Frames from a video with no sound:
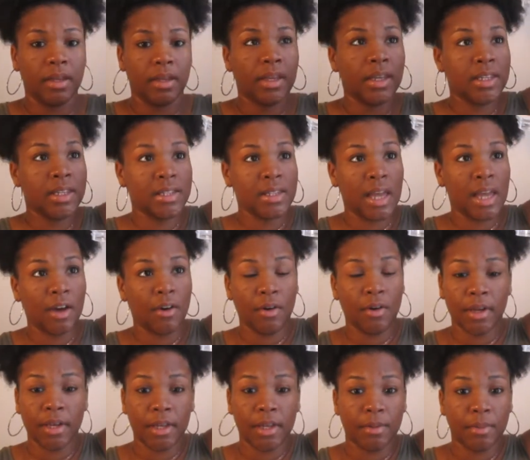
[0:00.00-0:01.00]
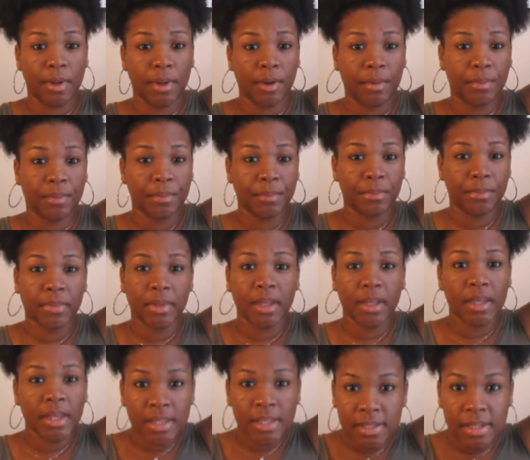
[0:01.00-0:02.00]
it's not going anywhere.
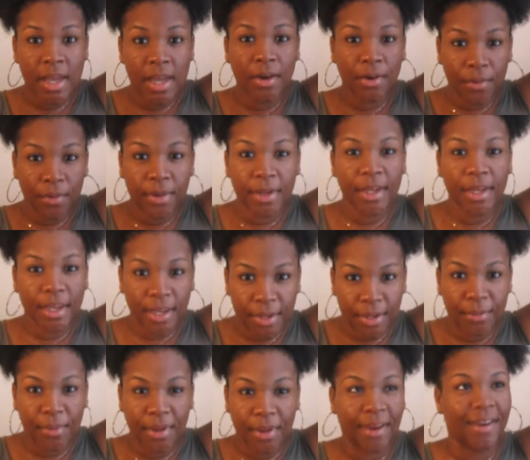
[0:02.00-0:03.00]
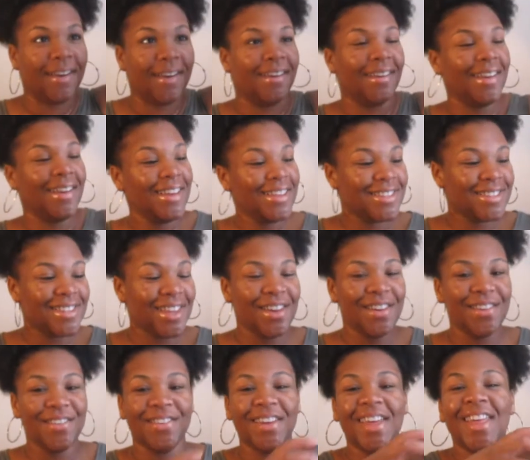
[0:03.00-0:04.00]
It's not going anywhere.
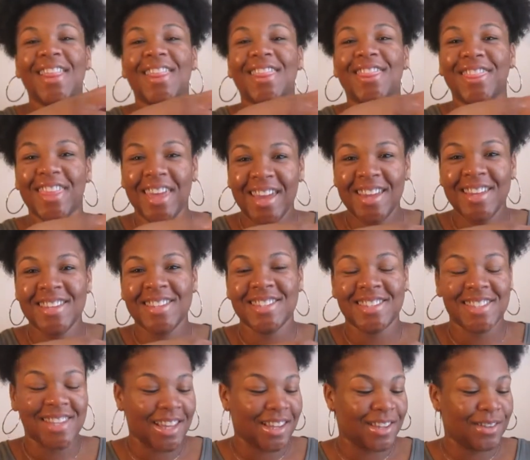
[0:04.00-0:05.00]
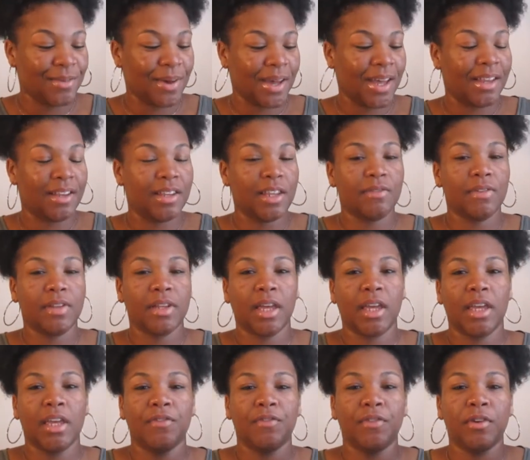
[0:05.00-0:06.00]
so that is exactly why I love it.
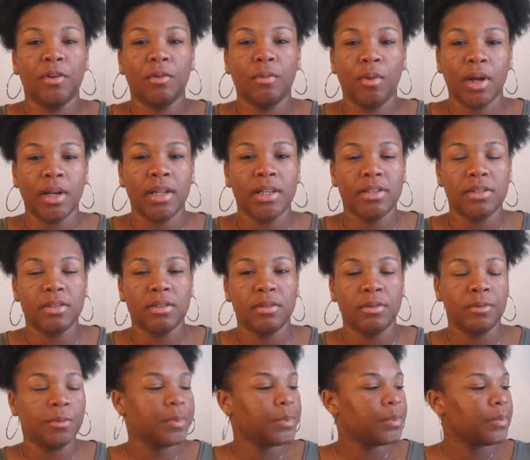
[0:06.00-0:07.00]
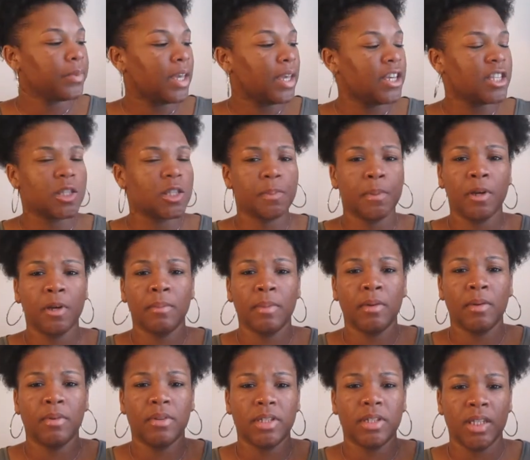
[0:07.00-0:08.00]
Like if you're wanting to
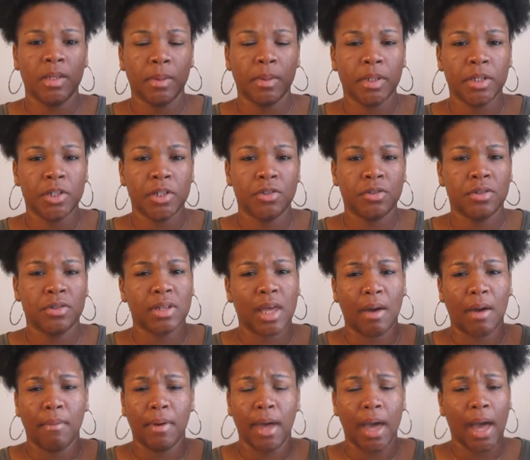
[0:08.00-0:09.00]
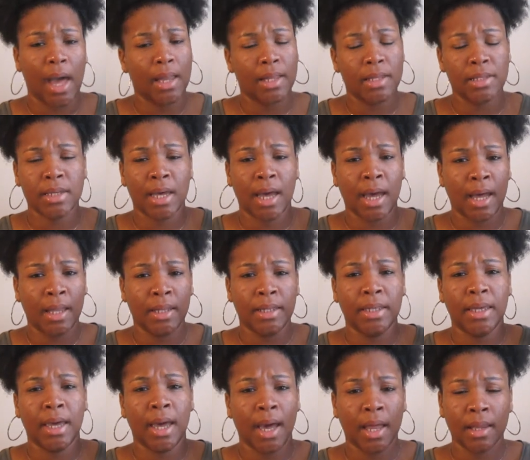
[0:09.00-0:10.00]
experiment with deep conditioners, I would highly,
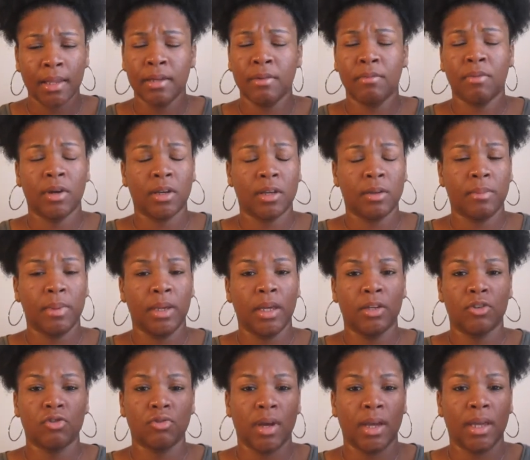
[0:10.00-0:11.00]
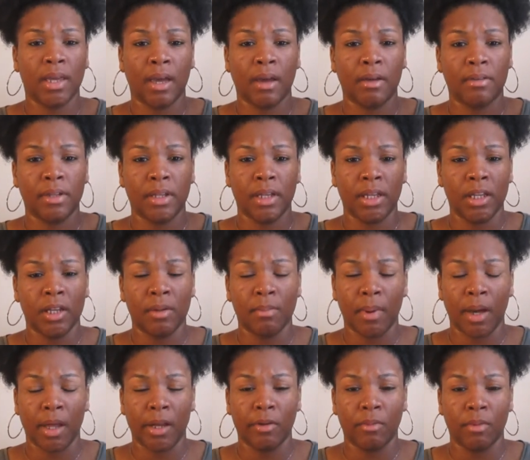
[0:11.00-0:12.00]
highly, highly recommend trying out the Eden
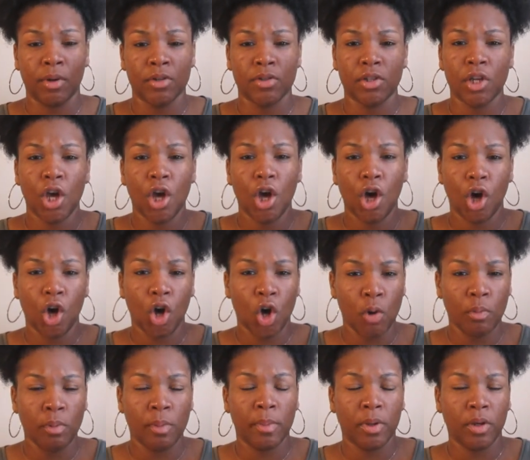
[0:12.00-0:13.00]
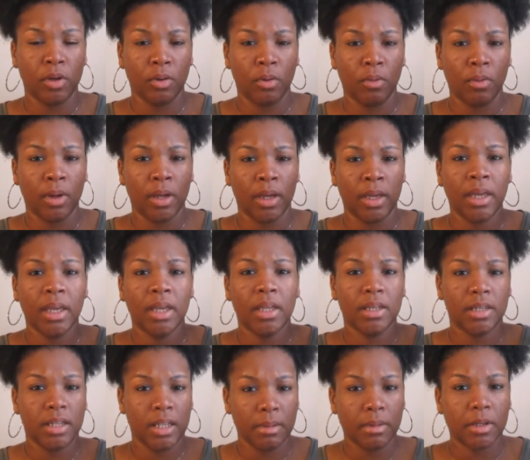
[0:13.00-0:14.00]
Body Works Jojoba Monoi
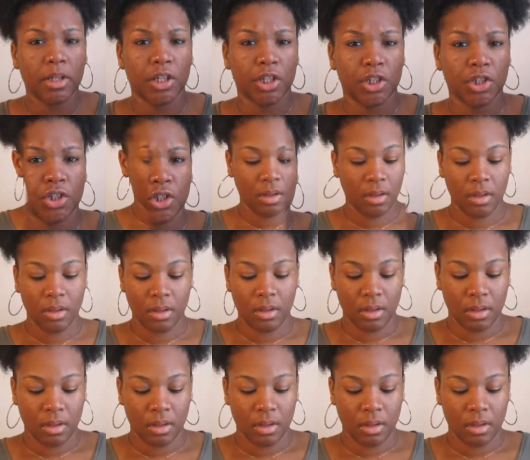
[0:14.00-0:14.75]
Deep Conditioner.